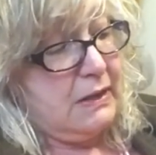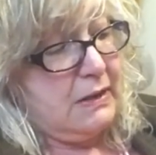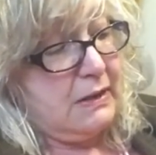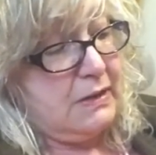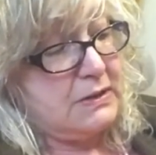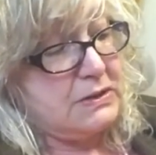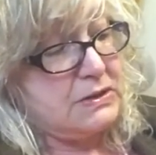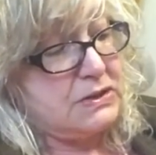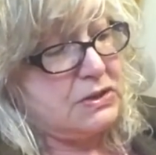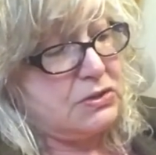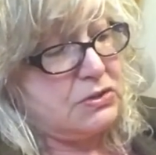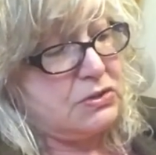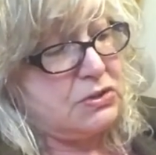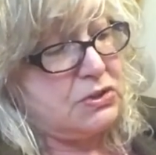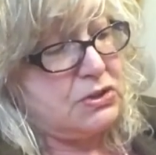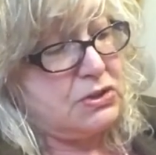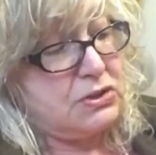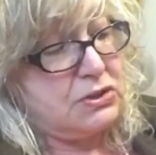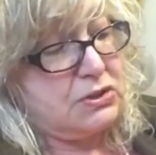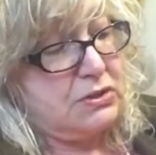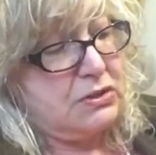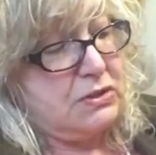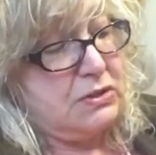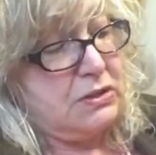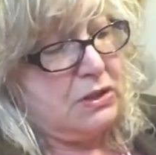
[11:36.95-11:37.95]
Because there's,
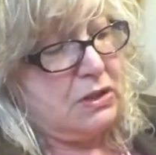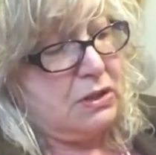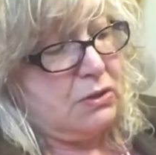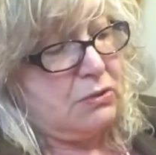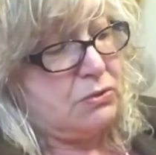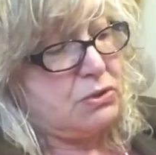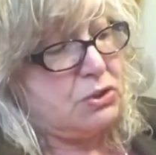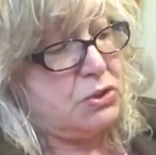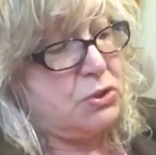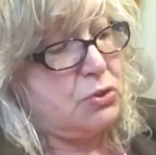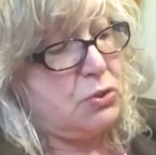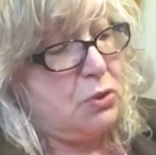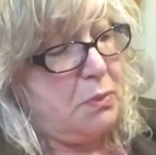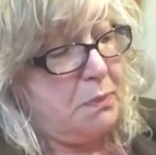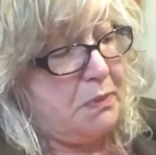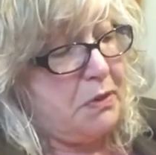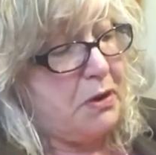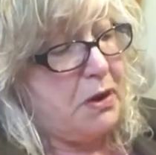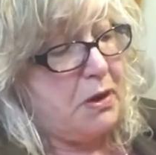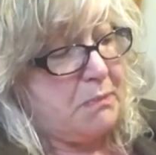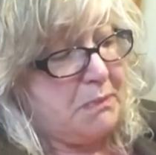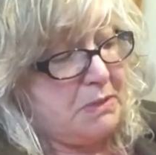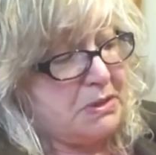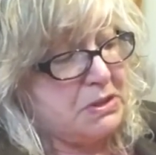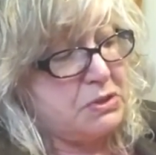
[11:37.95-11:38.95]
2
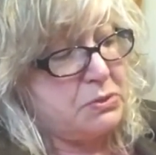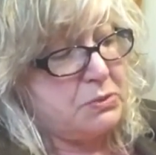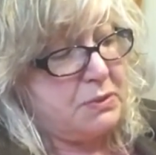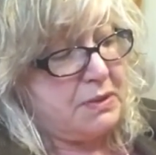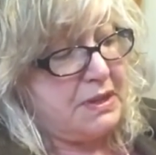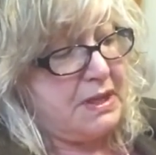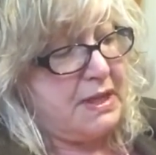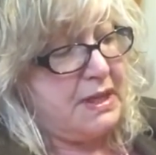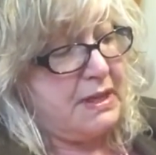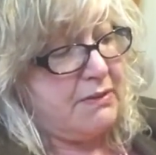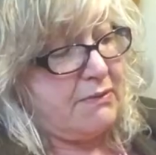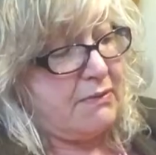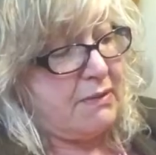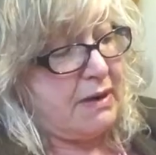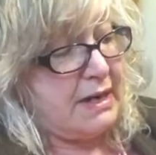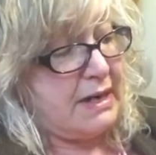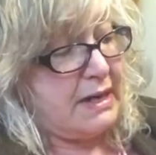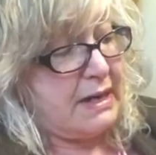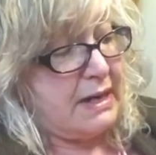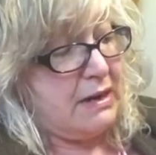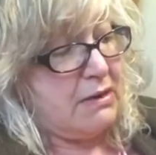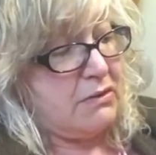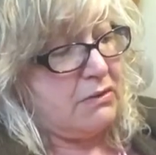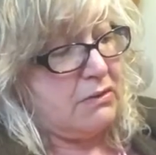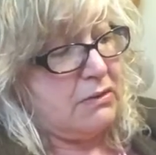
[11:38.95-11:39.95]
apartments with heat right
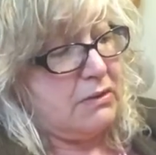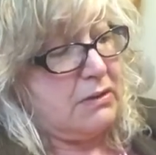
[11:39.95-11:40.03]
now.